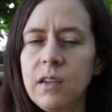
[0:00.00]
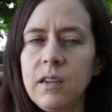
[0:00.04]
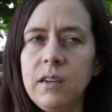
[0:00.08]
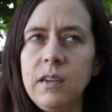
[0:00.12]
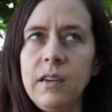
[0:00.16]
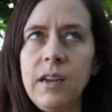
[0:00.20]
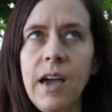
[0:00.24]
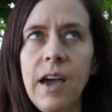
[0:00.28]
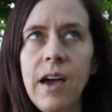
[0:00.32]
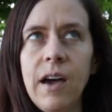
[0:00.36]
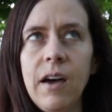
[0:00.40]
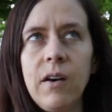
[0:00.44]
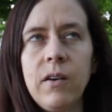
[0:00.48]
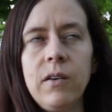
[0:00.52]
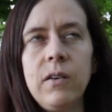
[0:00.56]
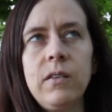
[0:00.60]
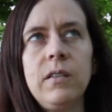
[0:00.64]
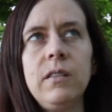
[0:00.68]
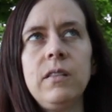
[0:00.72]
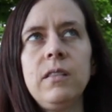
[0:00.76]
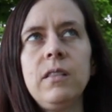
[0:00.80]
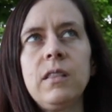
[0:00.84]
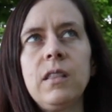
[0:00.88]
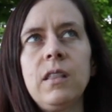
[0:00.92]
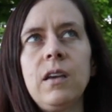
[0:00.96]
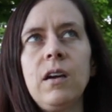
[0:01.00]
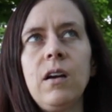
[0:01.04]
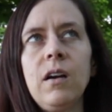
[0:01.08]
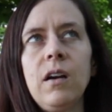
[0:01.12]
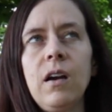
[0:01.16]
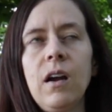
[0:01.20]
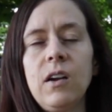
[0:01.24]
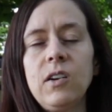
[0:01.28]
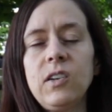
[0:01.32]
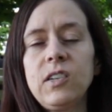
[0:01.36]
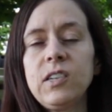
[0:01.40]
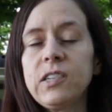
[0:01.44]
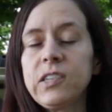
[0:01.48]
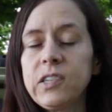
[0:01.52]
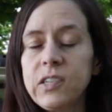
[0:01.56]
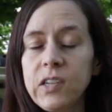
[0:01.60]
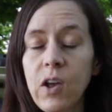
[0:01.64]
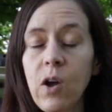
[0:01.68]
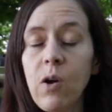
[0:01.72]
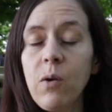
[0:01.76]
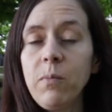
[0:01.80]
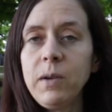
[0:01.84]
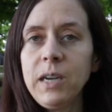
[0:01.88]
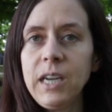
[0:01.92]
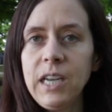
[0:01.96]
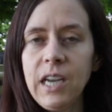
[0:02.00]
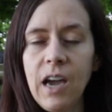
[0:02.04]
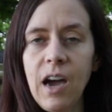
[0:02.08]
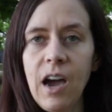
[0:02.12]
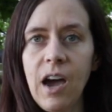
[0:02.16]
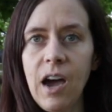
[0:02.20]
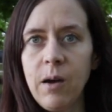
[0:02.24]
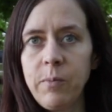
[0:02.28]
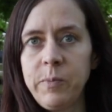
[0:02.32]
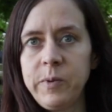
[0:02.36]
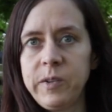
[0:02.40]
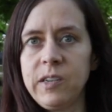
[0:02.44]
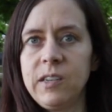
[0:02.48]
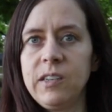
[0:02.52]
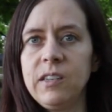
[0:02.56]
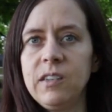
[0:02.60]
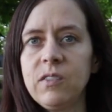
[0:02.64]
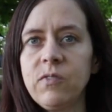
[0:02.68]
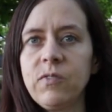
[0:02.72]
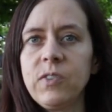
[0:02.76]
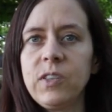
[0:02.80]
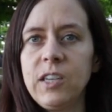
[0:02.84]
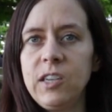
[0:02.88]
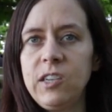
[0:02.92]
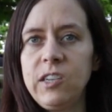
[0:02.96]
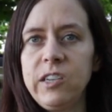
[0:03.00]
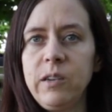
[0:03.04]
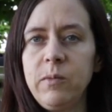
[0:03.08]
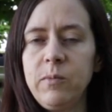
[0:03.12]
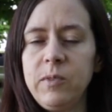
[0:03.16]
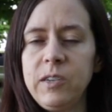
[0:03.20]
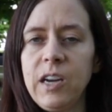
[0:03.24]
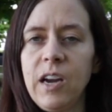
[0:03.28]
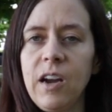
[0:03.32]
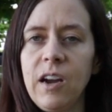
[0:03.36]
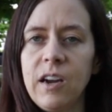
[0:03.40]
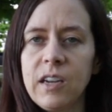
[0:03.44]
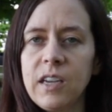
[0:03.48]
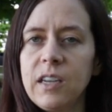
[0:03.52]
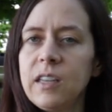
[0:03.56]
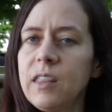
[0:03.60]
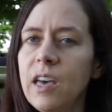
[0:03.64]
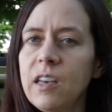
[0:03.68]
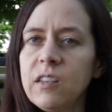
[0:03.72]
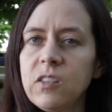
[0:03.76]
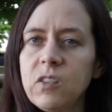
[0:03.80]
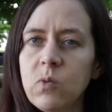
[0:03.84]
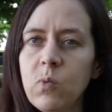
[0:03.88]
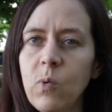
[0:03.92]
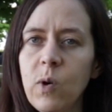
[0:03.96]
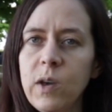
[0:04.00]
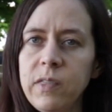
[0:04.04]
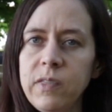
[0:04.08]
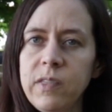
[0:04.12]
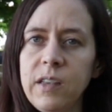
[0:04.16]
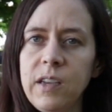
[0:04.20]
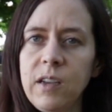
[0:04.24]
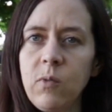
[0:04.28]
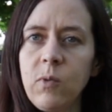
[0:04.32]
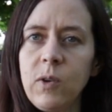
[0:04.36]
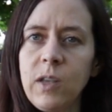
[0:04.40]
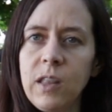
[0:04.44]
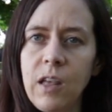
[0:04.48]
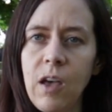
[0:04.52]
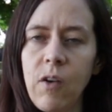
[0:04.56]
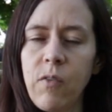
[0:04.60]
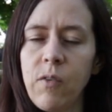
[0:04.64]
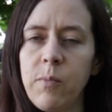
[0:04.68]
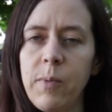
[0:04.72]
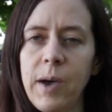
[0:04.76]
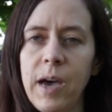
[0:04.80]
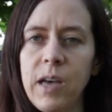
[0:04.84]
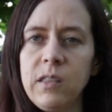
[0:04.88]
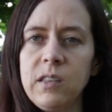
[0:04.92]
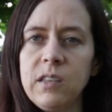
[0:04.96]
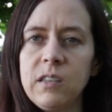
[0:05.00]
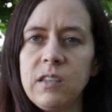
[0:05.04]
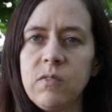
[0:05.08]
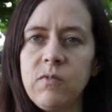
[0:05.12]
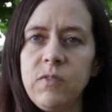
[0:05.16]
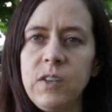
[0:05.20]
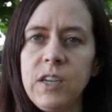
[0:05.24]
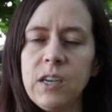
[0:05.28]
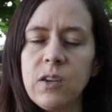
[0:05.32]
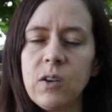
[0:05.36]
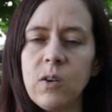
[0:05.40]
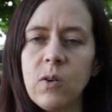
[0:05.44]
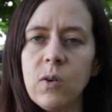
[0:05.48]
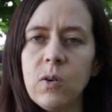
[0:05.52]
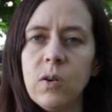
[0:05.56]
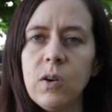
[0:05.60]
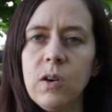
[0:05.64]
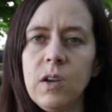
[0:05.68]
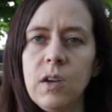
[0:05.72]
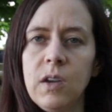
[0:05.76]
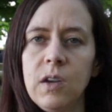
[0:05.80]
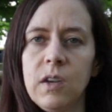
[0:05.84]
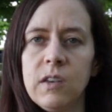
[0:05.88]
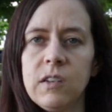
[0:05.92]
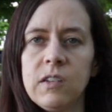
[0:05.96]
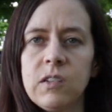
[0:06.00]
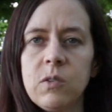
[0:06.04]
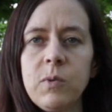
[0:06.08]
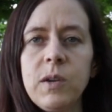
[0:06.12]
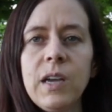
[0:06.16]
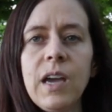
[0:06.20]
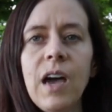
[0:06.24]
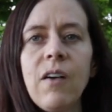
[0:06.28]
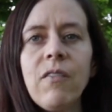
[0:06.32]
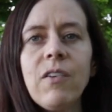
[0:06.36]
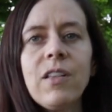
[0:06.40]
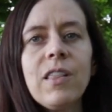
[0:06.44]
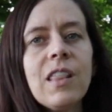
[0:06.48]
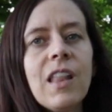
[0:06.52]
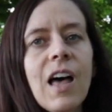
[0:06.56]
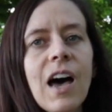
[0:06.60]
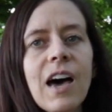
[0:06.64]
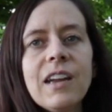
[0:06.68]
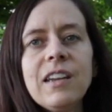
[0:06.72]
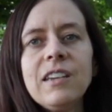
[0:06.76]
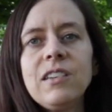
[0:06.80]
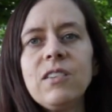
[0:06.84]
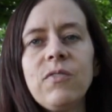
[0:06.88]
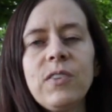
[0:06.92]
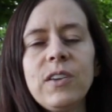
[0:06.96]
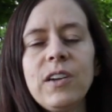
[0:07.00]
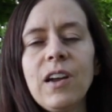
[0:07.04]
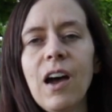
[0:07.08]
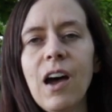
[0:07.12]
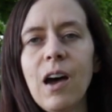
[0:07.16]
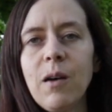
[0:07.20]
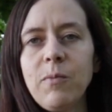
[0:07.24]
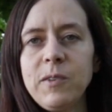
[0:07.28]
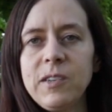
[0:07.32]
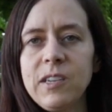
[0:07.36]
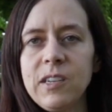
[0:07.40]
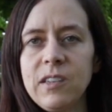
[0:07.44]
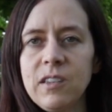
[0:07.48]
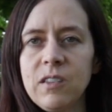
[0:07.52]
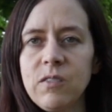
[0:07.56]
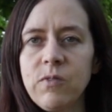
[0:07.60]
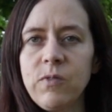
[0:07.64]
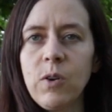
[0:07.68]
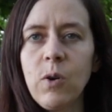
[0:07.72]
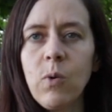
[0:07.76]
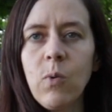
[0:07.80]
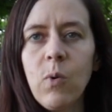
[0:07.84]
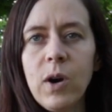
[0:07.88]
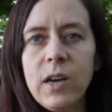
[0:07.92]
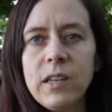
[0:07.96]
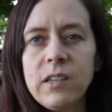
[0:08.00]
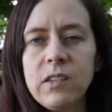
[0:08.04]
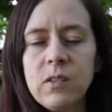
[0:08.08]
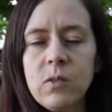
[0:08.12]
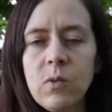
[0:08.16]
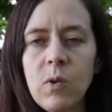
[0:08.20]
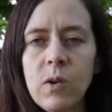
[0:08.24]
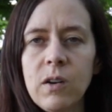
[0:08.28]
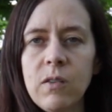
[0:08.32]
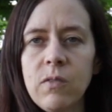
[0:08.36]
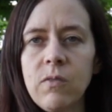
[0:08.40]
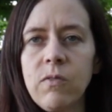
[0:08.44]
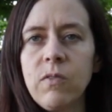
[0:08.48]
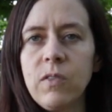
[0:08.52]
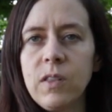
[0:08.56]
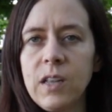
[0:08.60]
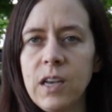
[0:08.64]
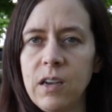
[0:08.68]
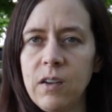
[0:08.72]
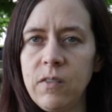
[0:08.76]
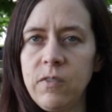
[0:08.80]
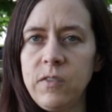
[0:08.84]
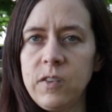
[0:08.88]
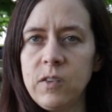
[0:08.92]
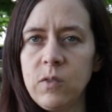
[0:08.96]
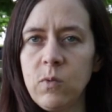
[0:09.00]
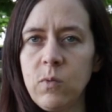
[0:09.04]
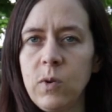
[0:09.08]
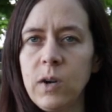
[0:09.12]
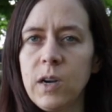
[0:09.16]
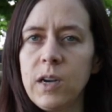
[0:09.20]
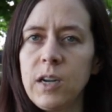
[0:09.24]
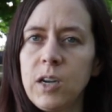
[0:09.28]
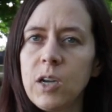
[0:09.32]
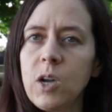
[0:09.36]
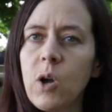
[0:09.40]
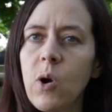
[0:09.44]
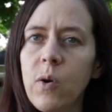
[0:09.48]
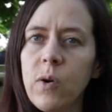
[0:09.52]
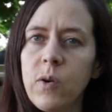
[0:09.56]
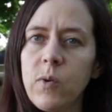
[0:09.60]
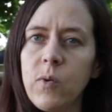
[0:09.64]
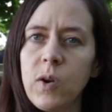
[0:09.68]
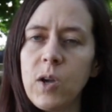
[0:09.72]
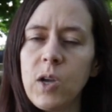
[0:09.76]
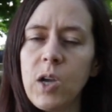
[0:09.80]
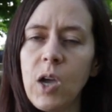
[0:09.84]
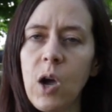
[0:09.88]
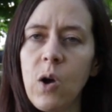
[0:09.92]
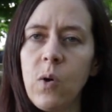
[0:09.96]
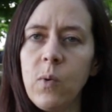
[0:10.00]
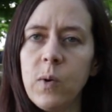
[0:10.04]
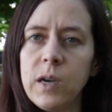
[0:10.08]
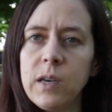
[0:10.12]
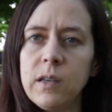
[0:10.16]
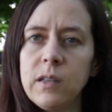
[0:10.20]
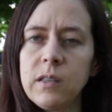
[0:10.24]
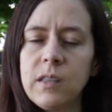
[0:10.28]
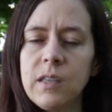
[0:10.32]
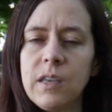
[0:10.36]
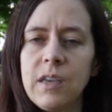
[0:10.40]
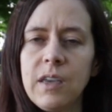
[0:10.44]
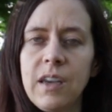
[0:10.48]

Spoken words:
Now, there are so many options for the Jeep Cherokee. That's one thing we love about this vehicle. So we have a lot of different options for what sort of lift we're going to go with.